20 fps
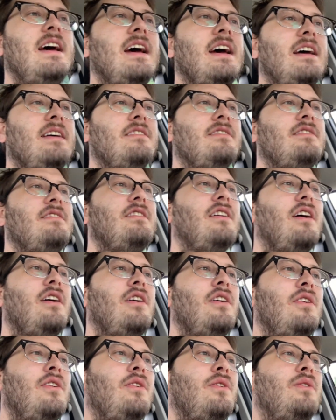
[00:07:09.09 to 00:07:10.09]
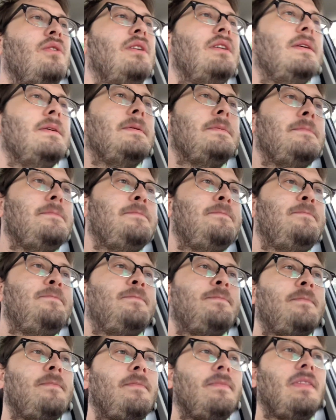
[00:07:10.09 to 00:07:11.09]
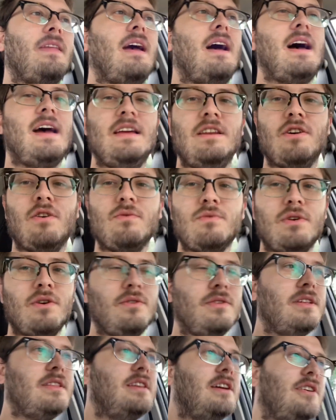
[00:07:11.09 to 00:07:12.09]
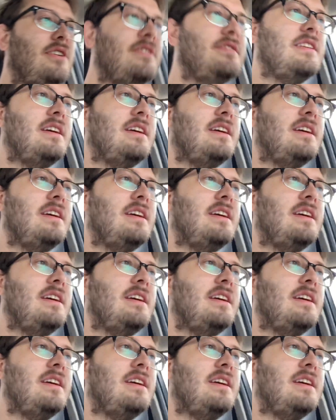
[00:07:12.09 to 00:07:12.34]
And so I don't know that they're as